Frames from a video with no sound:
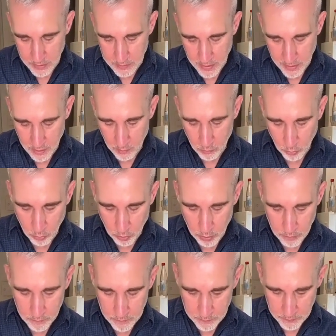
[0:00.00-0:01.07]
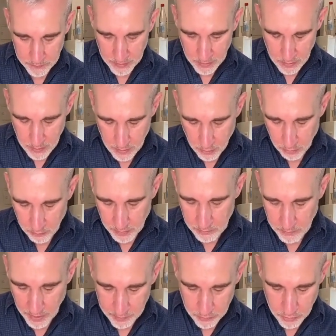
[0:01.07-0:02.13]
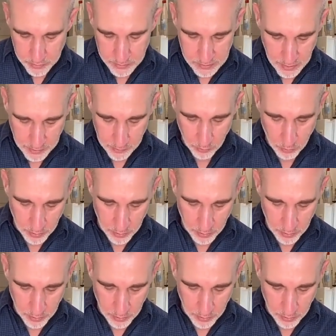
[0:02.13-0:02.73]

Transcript: anymore. Oh, actually, it's taking